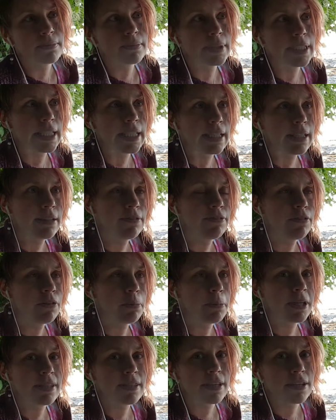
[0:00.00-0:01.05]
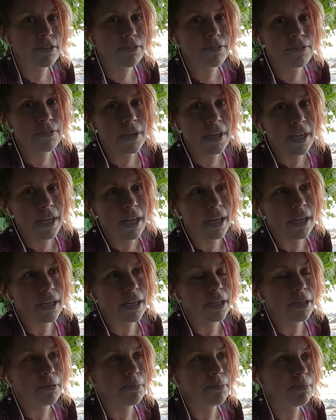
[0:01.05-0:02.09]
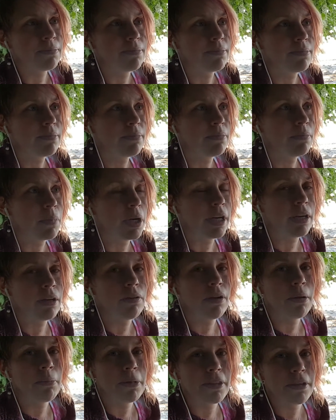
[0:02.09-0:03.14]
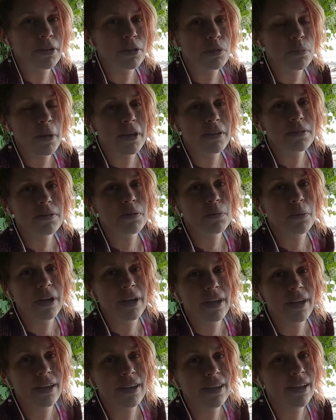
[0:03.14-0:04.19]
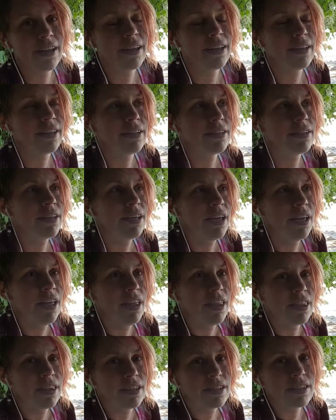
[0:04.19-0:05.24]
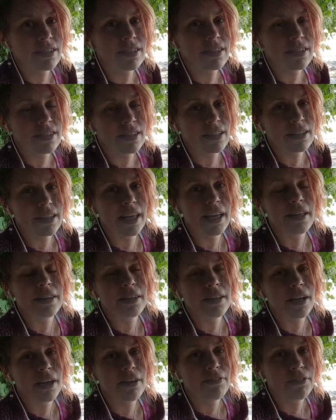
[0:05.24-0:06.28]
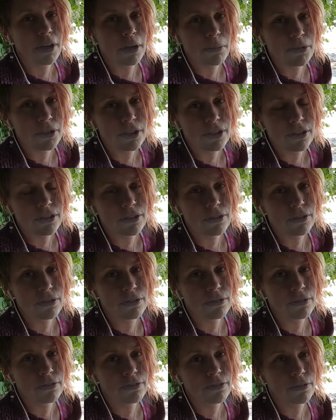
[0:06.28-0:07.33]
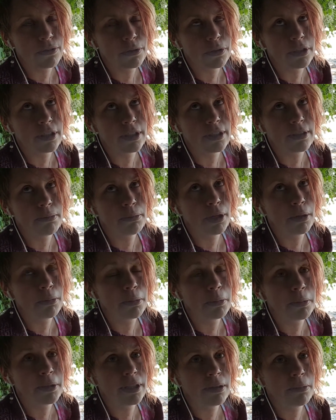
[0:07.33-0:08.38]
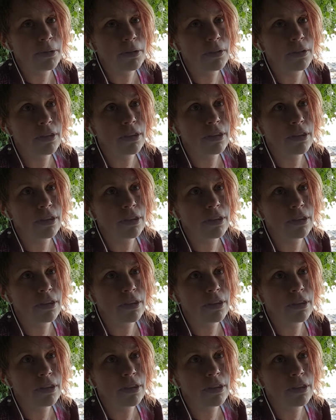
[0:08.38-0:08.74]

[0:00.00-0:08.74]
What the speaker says: like for myself, my grandmother has passed away, and this is land that I've come to for probably about